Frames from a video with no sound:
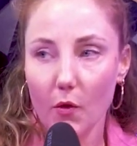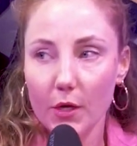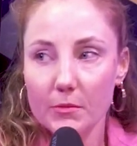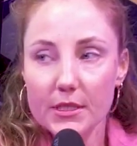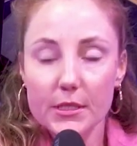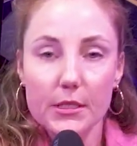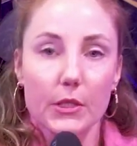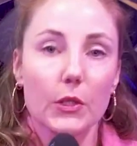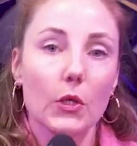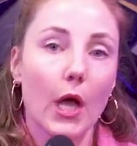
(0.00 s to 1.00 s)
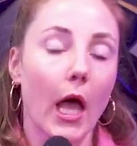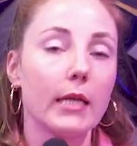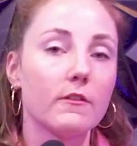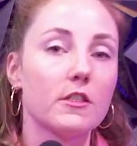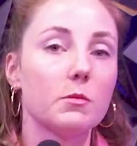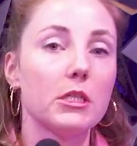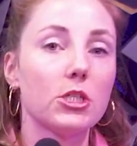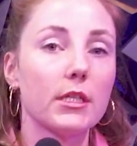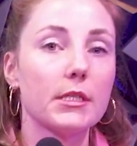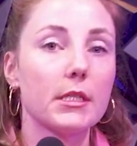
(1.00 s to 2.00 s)
and I'm still kind of
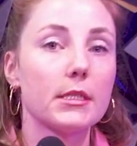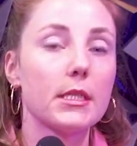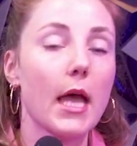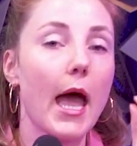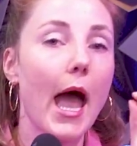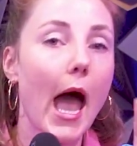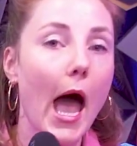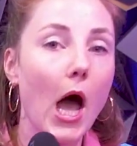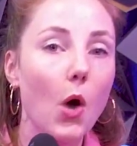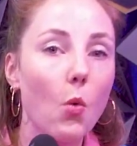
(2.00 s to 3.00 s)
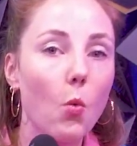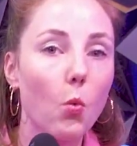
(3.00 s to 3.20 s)
speechless as to how